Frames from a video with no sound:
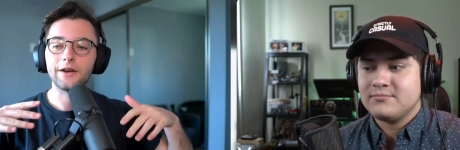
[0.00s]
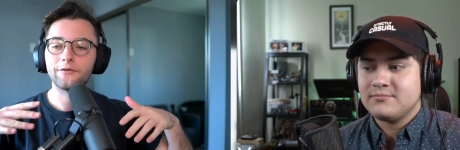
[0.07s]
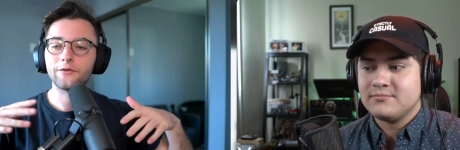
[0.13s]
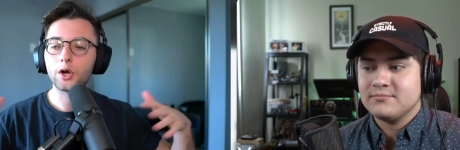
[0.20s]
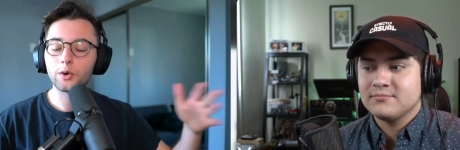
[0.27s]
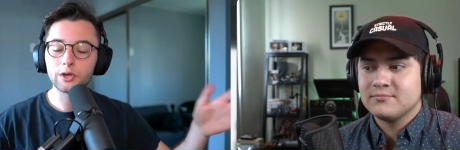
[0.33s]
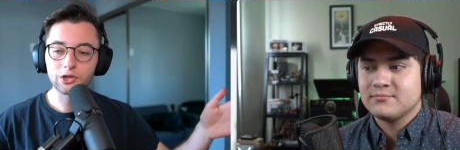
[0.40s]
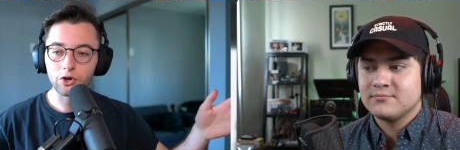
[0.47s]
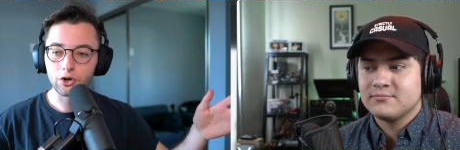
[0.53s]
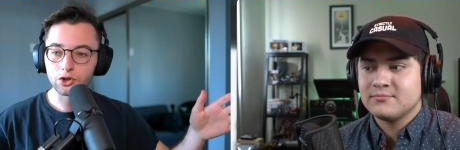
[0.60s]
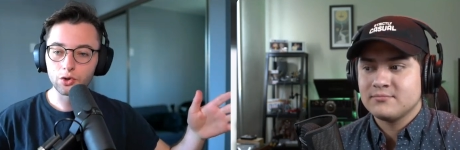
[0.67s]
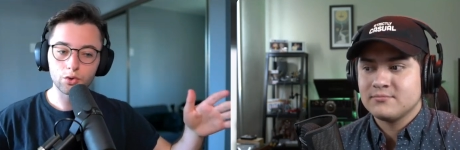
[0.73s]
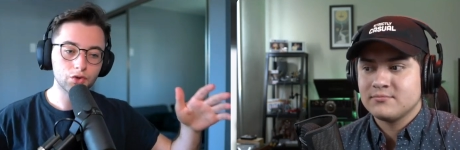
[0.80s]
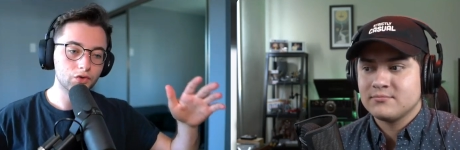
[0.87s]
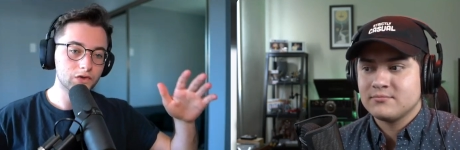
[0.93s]
Speaker 1: Follow us on our
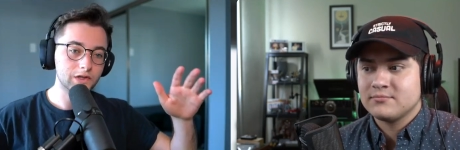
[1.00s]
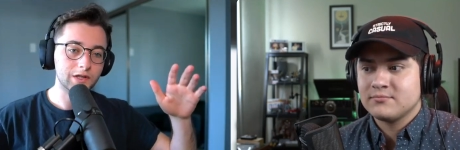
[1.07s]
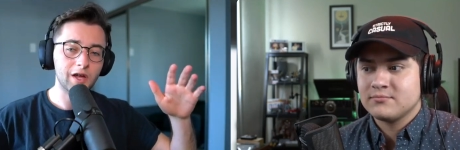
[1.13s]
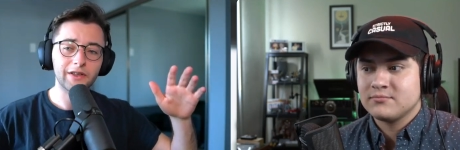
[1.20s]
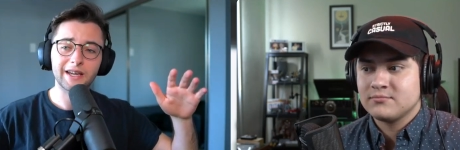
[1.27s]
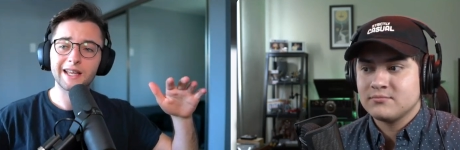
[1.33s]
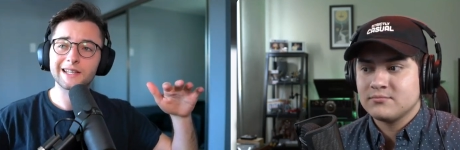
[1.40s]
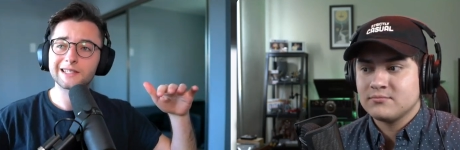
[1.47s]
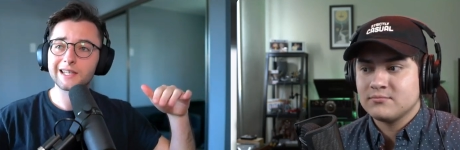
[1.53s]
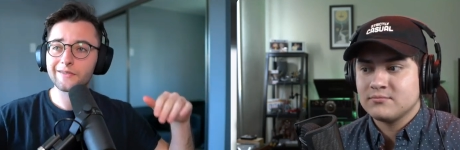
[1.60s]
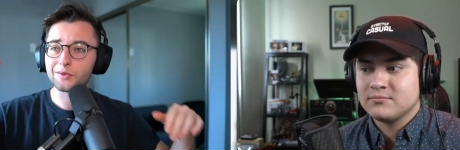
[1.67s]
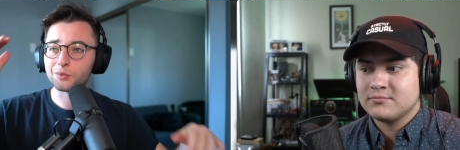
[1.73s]
socials and all that kind of stuff, and we'll